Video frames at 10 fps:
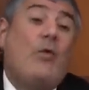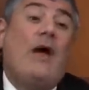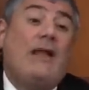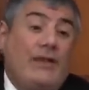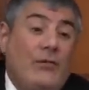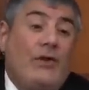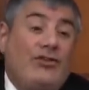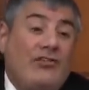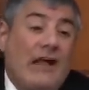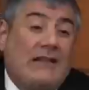When you
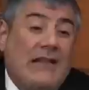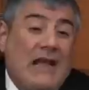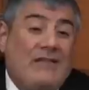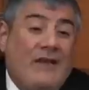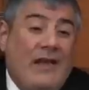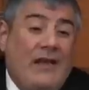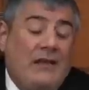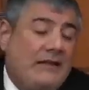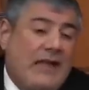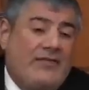reach that
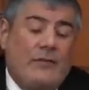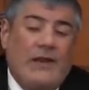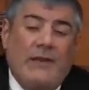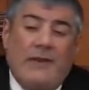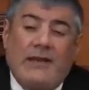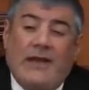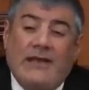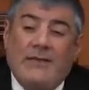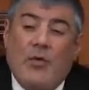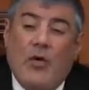level, it doesn't really matter
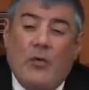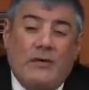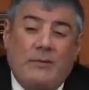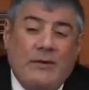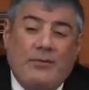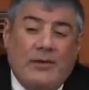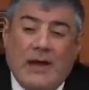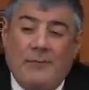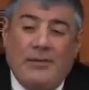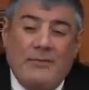anymore what people
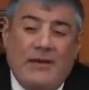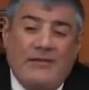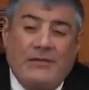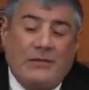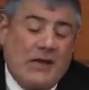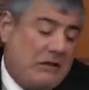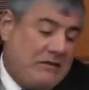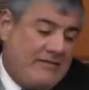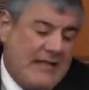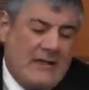compliment you or
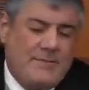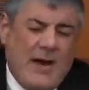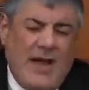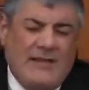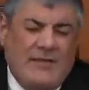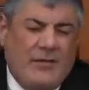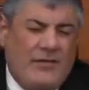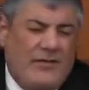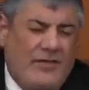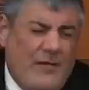not. It's not pride,
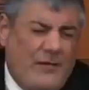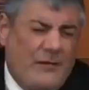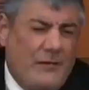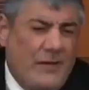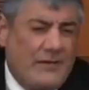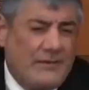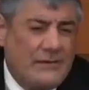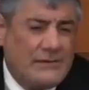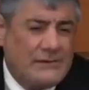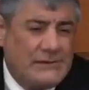because you suffer from it.
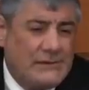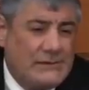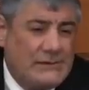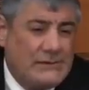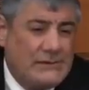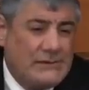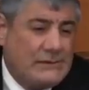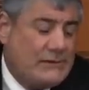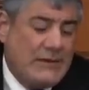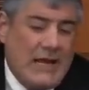
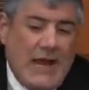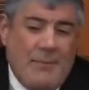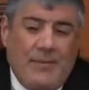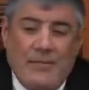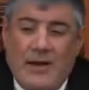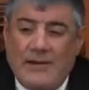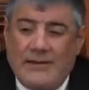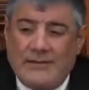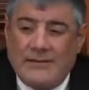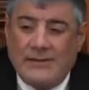You're not happy
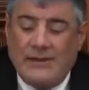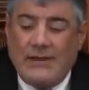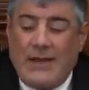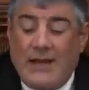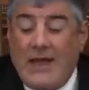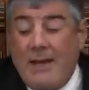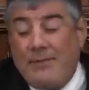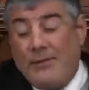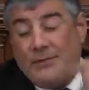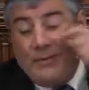about it. You're not
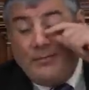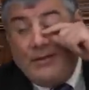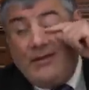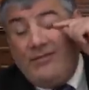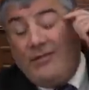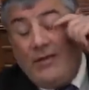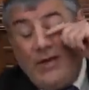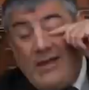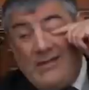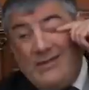happy when people kiss your
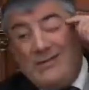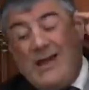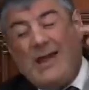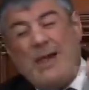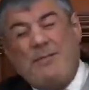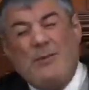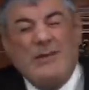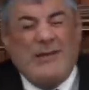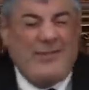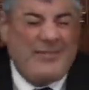hand. You're not happy
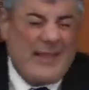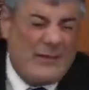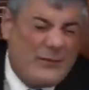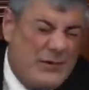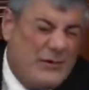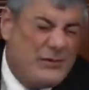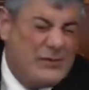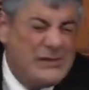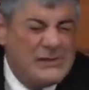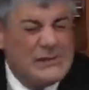when they stand for you.